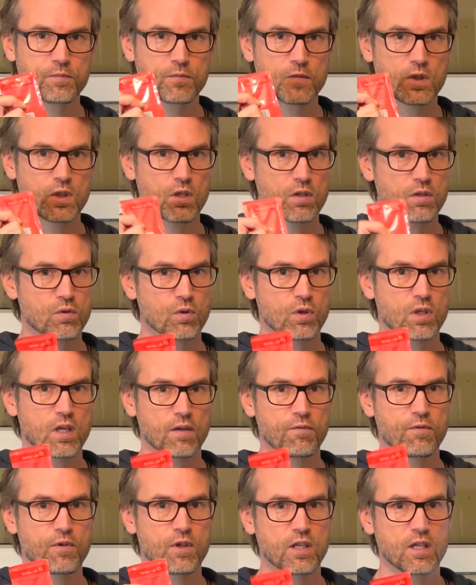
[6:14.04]
Just to
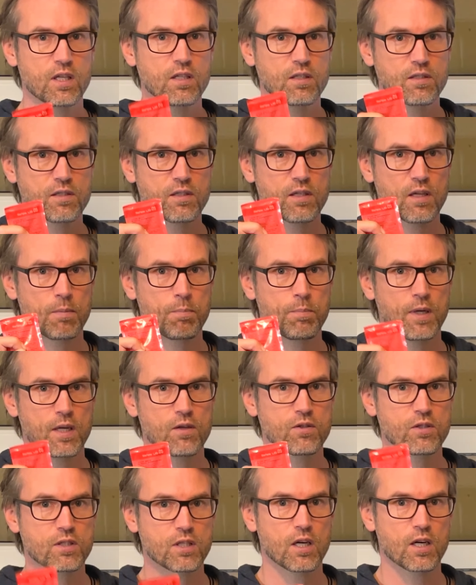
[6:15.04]
give the yeast a
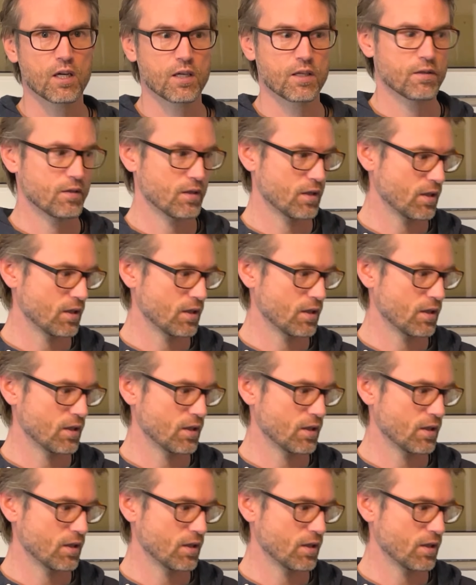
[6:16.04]
better start.